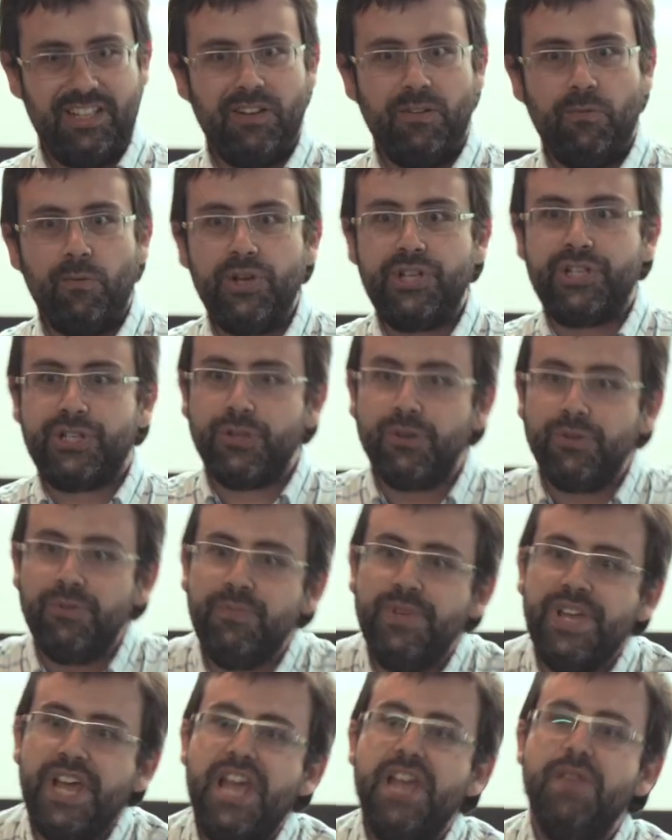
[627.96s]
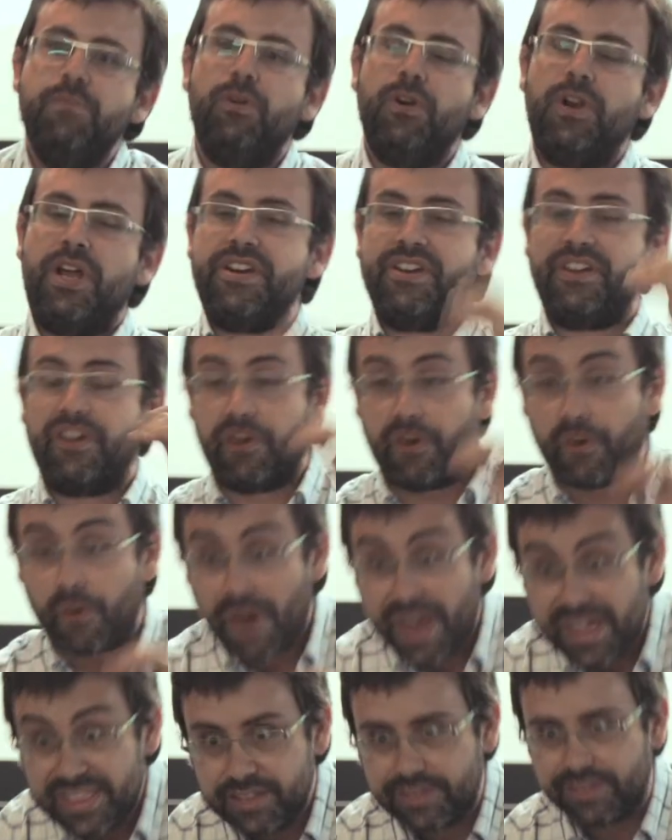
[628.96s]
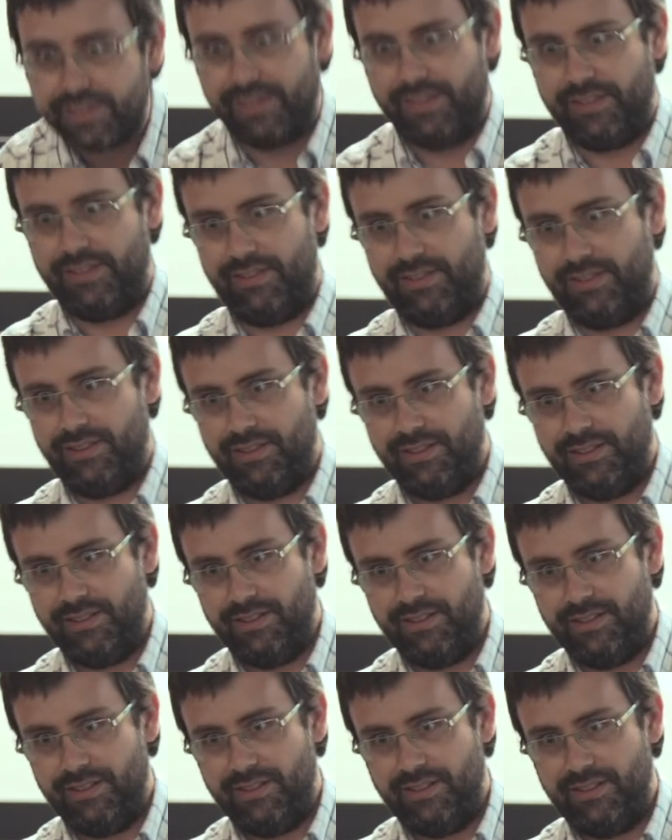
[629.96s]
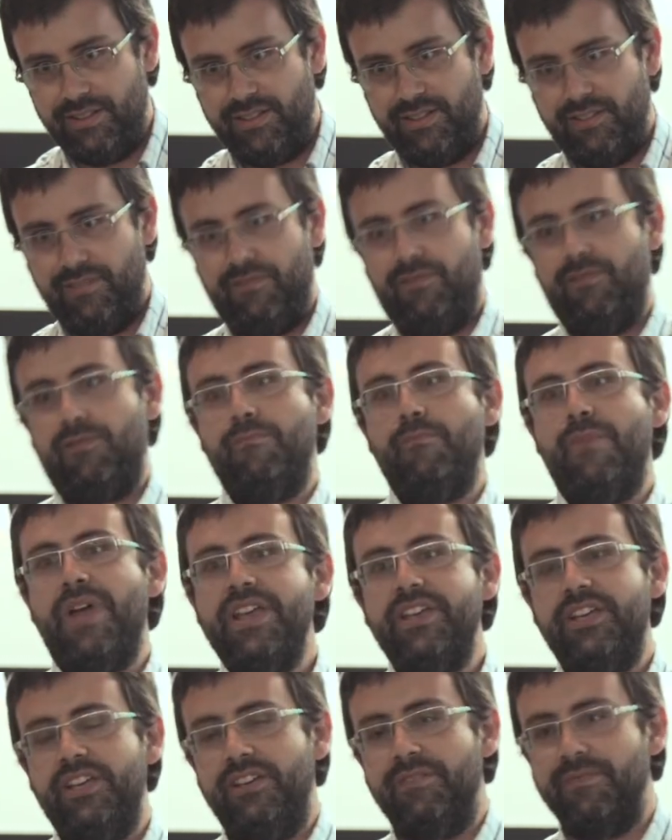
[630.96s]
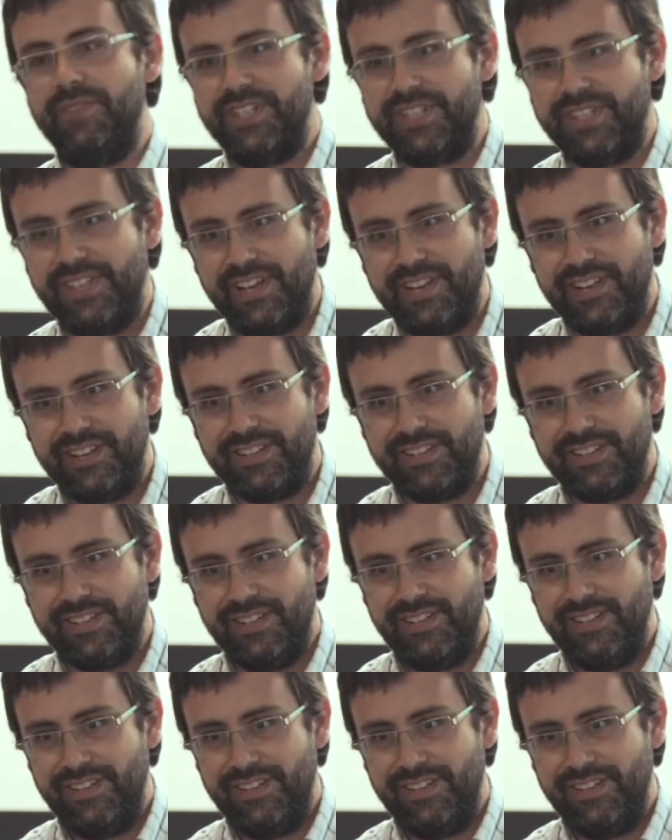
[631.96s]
We should be able and credited for making mistakes.